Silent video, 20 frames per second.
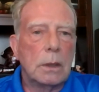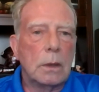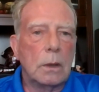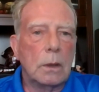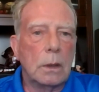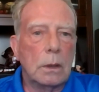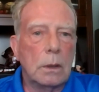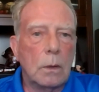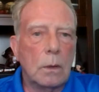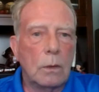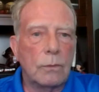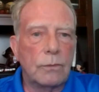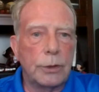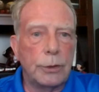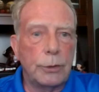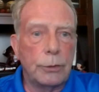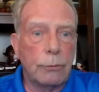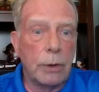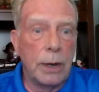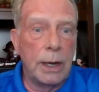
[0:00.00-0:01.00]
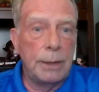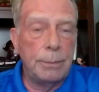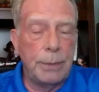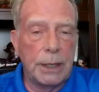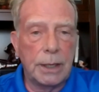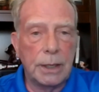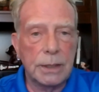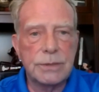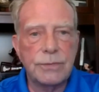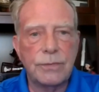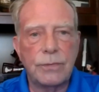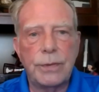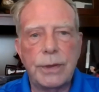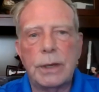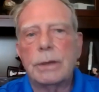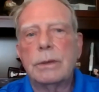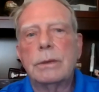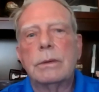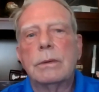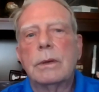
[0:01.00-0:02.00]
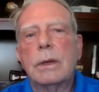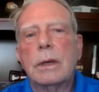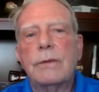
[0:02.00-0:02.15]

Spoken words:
over Ukraine because of their